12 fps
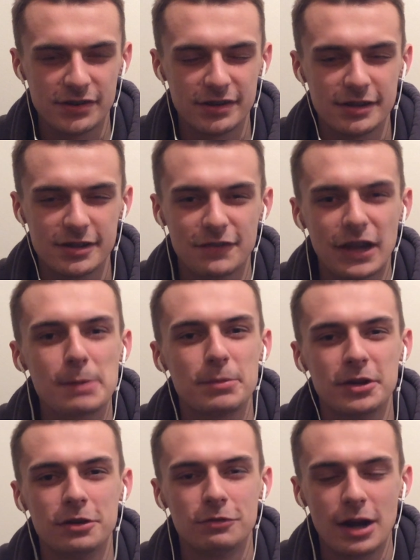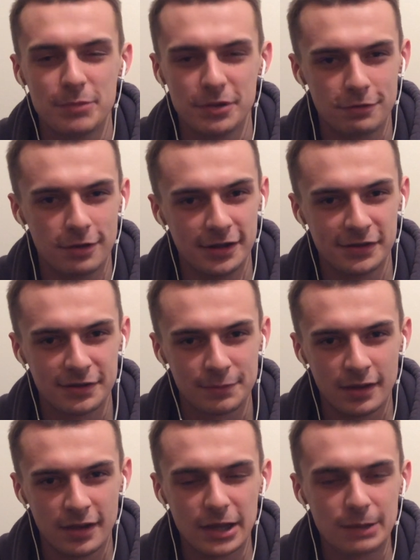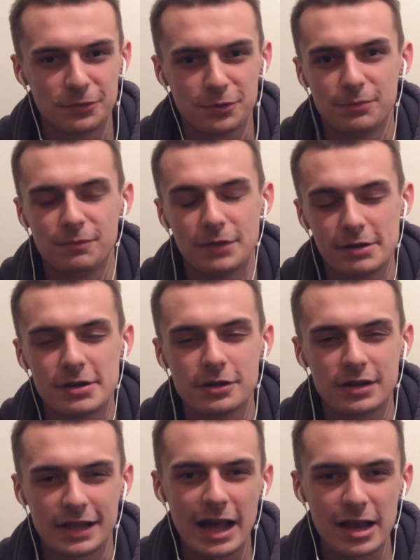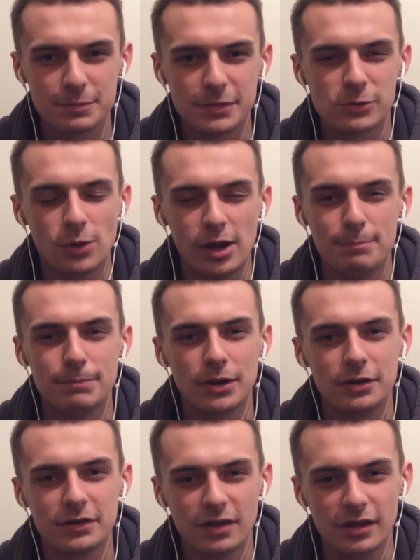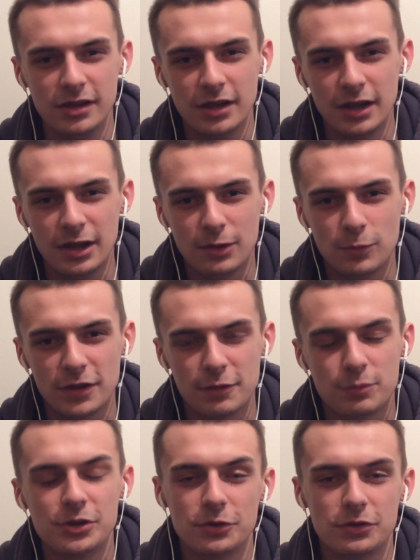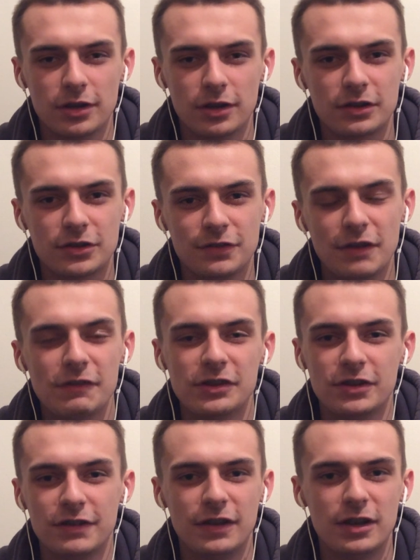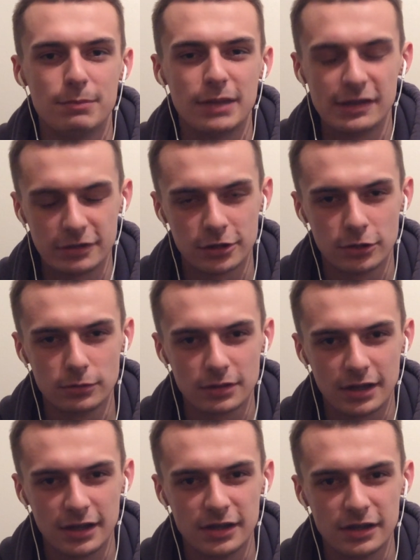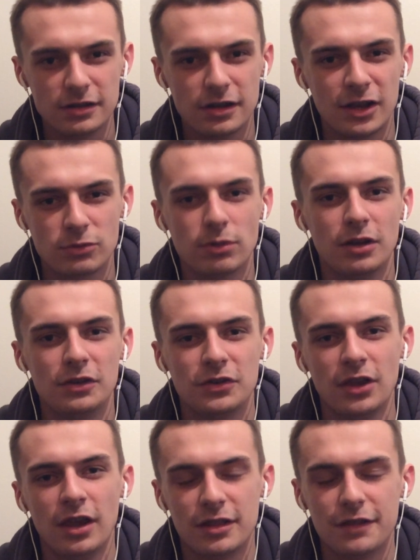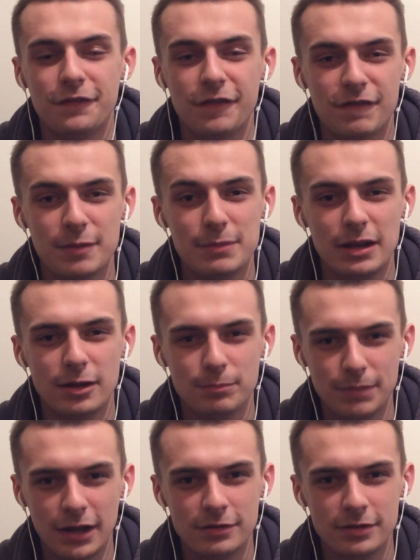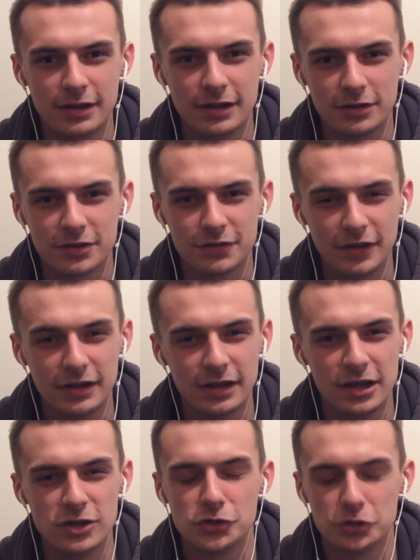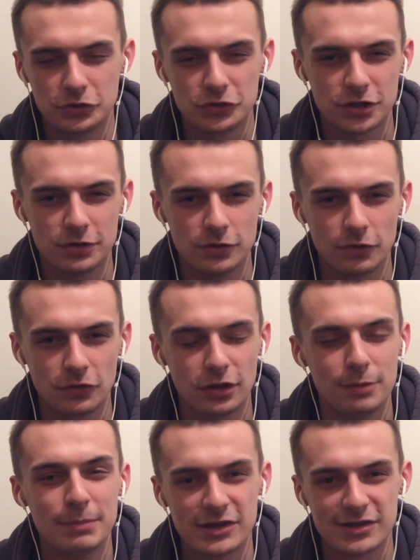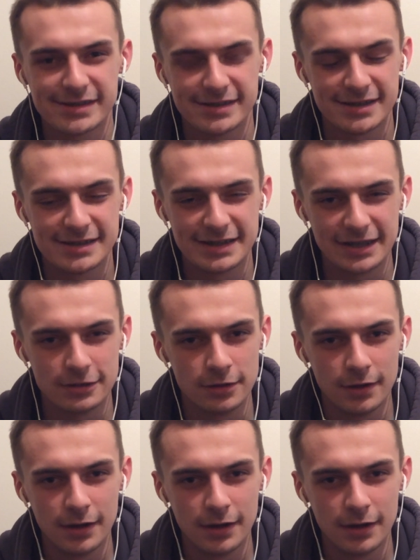and he's developing at a rapid rate. He comes from a very good academy as well in Barnsley, where they produced the likes of Everton defender Mason Holgate, as well as the £50 million English defender in John Stones, obviously at Manchester City now.